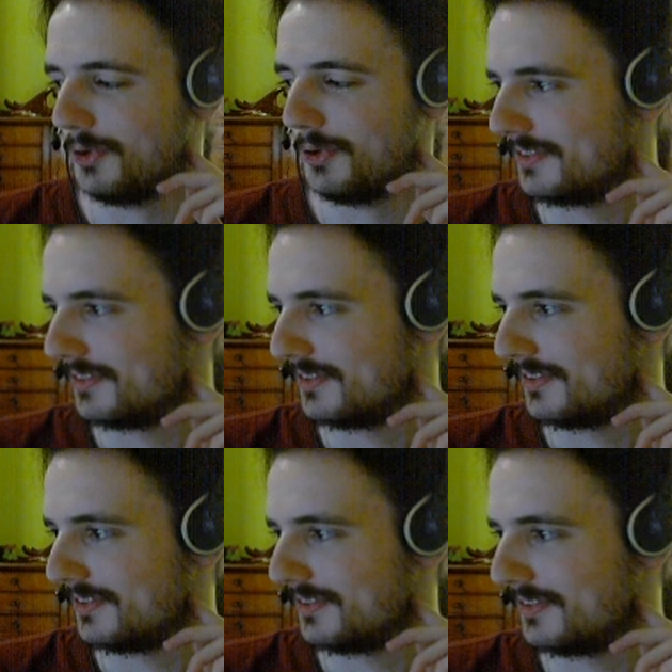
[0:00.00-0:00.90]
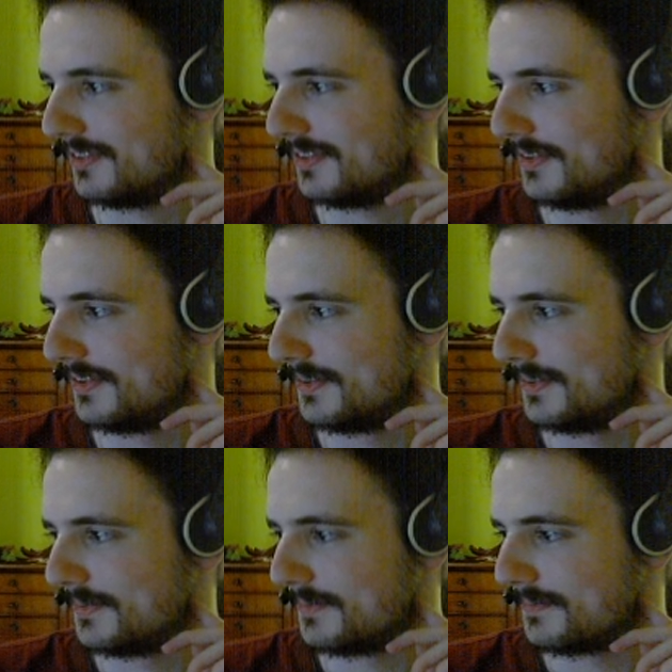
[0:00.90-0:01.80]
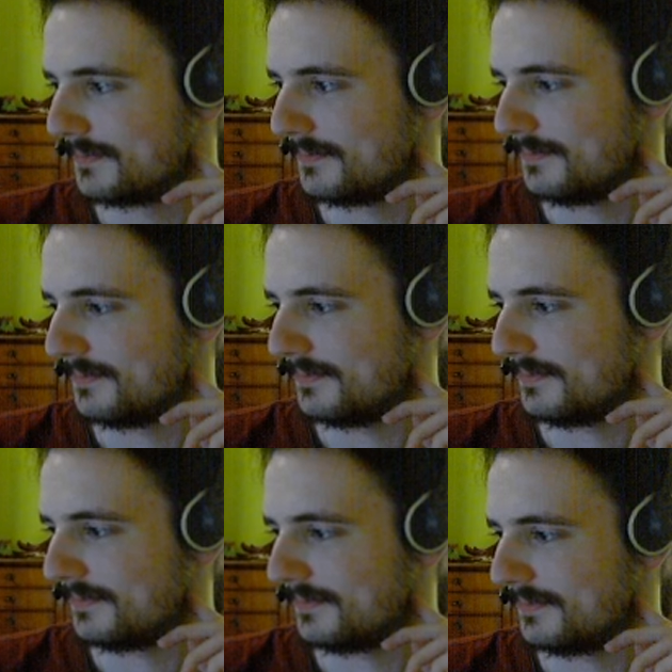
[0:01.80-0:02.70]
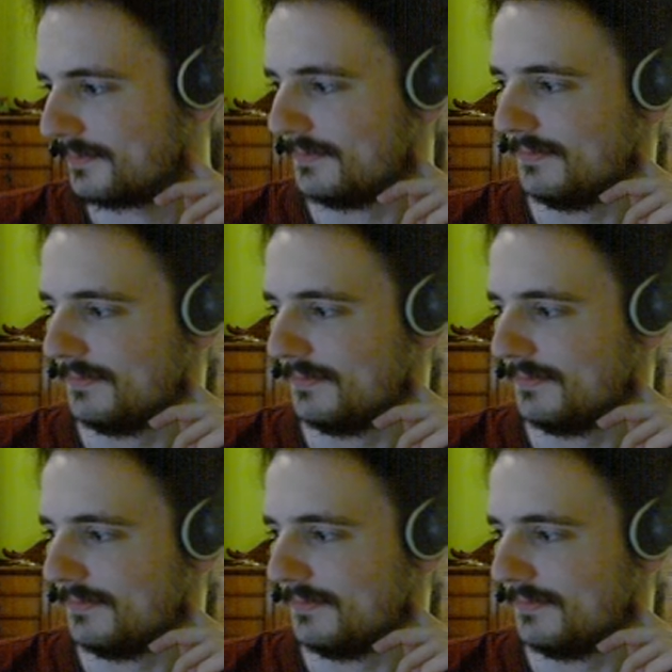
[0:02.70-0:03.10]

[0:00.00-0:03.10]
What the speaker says: [no speech]